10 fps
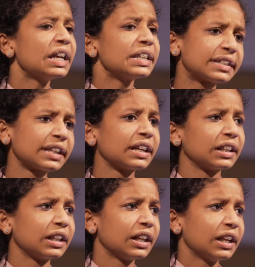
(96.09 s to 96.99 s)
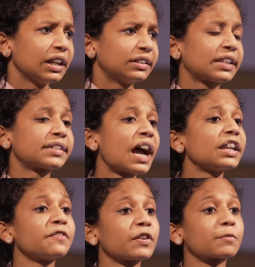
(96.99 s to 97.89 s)
Still, the
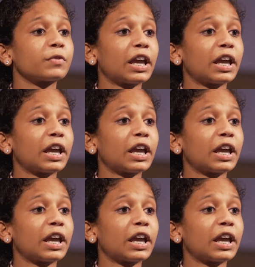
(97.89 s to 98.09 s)
scientific